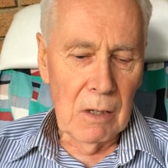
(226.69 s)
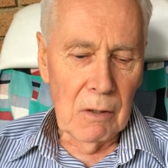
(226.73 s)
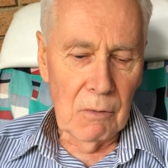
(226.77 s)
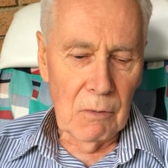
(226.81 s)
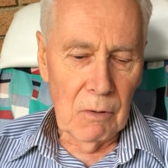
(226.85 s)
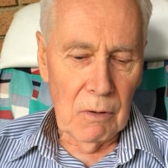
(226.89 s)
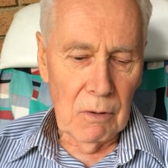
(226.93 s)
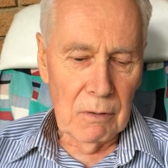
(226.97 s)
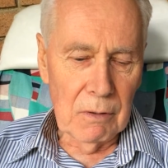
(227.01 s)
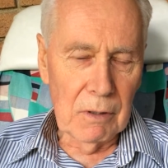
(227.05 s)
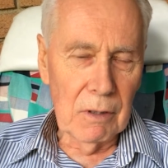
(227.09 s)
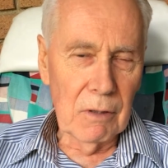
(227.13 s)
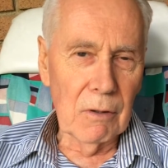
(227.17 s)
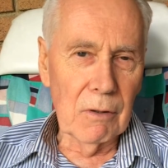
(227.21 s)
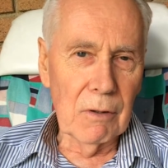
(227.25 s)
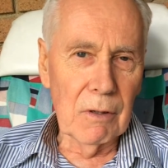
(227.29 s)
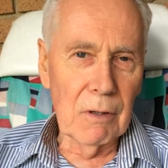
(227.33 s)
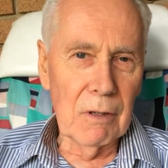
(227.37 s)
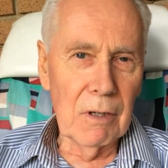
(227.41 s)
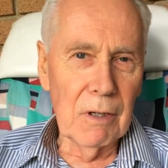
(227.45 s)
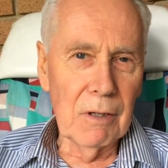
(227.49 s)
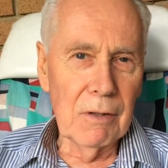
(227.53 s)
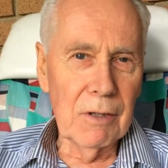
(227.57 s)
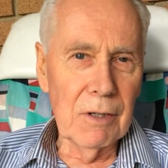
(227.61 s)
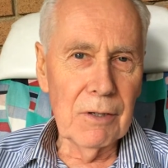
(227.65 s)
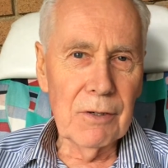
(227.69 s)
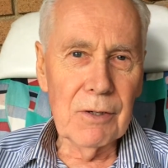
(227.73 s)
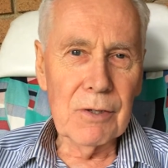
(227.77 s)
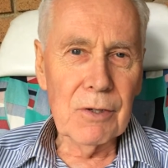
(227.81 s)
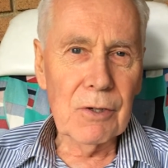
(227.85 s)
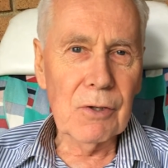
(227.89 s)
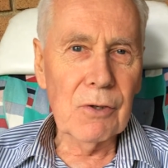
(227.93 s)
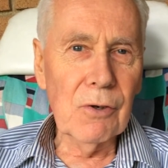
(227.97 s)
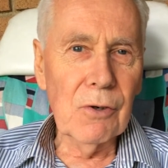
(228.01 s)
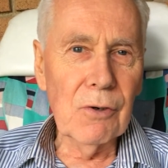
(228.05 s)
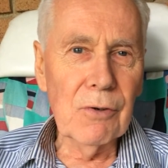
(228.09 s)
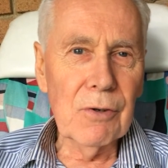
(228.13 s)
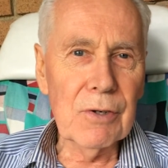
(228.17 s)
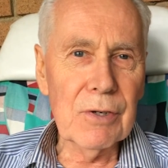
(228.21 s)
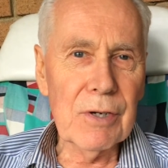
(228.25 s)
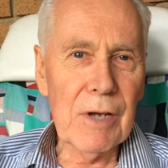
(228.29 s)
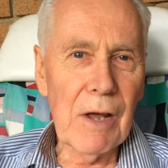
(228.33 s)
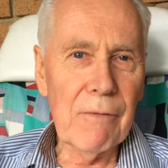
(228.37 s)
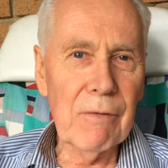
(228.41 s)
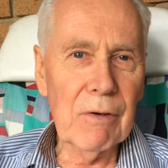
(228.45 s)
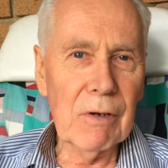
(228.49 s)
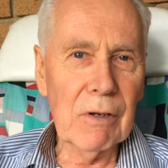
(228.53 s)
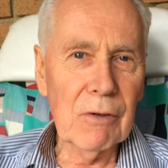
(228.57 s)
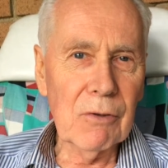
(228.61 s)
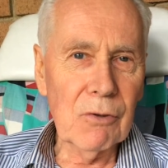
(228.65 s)
Well, this is a girl that's
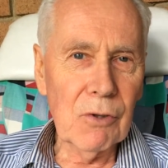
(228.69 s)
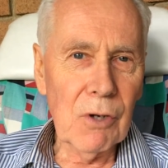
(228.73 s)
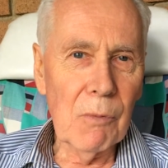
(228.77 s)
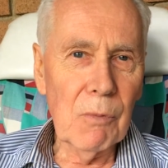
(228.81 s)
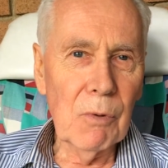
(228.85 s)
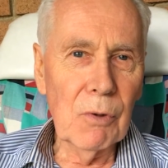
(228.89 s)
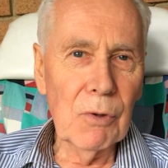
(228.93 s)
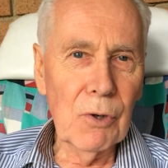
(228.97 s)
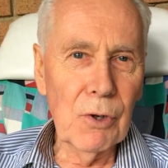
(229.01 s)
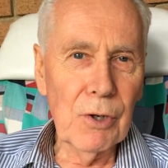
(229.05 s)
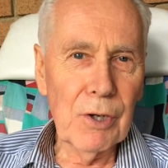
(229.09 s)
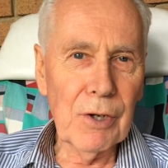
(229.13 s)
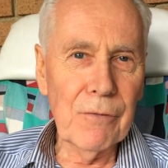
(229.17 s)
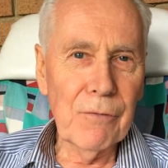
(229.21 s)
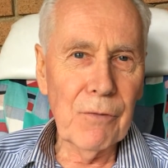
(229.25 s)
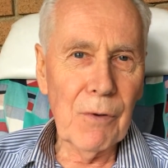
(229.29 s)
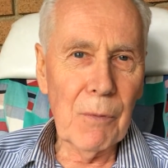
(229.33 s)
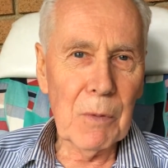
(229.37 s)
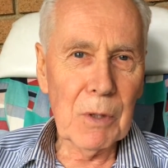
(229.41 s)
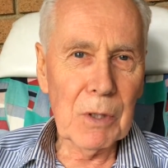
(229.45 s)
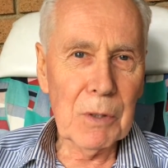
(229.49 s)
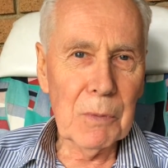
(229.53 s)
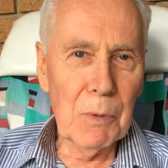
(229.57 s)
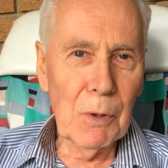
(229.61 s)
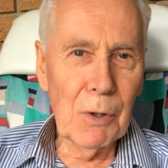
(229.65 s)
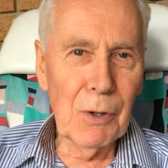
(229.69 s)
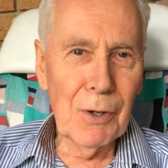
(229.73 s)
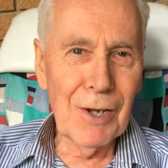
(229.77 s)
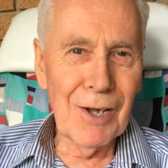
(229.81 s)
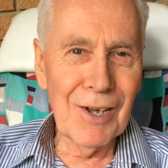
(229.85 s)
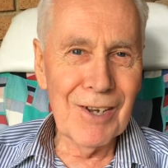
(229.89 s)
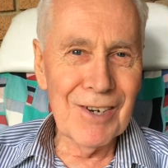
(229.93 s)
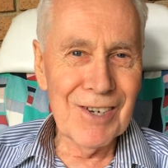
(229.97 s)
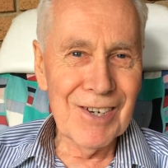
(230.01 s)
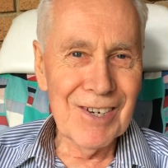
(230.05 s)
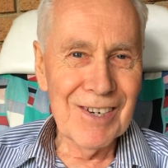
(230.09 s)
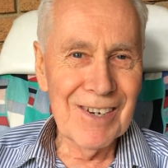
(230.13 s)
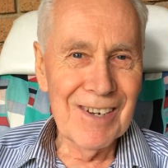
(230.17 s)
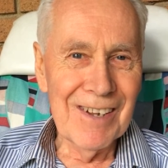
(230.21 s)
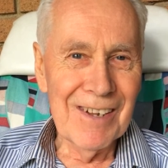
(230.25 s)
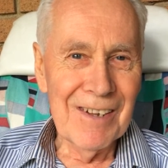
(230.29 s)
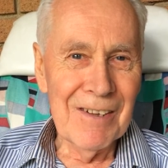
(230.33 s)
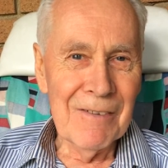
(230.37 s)
having trouble learning from experience.